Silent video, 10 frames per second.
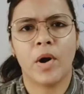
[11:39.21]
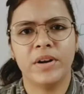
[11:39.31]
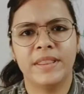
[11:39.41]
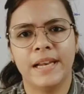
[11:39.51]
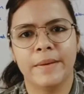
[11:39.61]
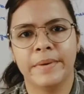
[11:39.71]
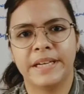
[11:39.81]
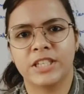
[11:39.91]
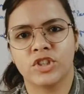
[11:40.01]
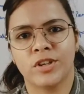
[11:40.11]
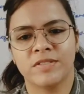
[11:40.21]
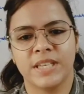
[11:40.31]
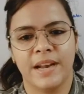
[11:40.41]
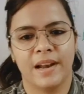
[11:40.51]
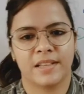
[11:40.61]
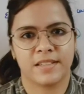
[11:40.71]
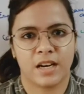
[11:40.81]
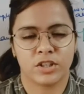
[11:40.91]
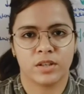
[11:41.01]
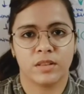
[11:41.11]
About the limitation of serial
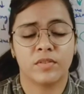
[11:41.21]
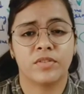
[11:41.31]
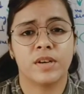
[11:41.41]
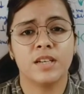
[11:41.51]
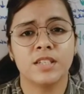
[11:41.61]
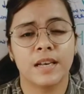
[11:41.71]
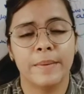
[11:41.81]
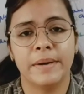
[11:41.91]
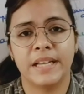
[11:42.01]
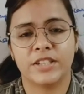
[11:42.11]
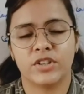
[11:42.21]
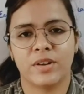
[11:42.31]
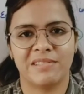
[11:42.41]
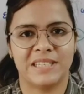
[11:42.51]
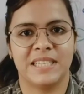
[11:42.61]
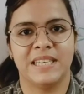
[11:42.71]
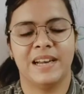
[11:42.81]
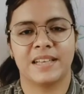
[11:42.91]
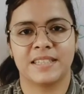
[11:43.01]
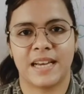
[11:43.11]
extraction, the first limitation of the
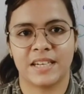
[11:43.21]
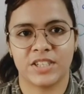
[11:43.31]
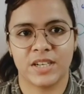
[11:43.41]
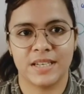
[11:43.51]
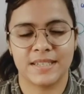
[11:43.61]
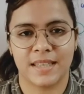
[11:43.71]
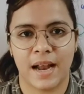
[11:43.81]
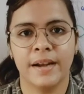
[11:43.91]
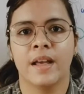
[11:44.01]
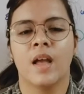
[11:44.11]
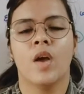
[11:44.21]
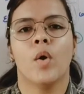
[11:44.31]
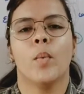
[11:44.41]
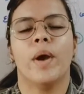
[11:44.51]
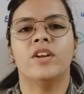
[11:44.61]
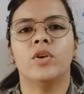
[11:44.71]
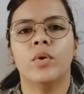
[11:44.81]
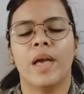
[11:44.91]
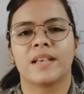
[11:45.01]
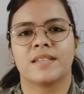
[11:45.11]
serial extraction is that when
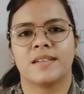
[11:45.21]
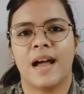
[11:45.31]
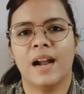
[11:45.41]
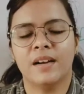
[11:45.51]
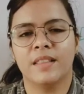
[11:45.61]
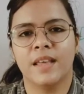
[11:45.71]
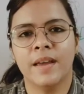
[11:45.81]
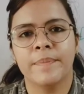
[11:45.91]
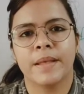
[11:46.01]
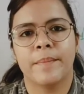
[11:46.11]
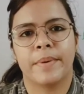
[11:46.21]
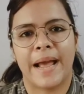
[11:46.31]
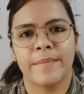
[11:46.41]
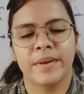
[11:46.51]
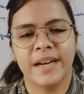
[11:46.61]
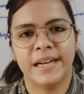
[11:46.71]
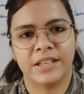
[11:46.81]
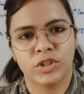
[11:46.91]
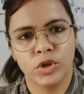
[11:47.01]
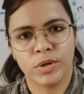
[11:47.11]
you extract the primary
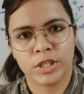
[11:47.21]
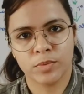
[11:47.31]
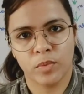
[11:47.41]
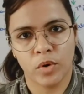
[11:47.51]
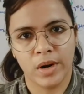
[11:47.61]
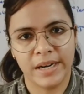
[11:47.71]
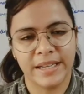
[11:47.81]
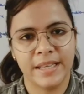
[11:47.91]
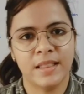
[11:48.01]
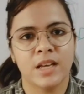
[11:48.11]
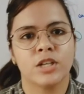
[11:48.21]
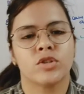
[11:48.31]
deciduous molar teeth,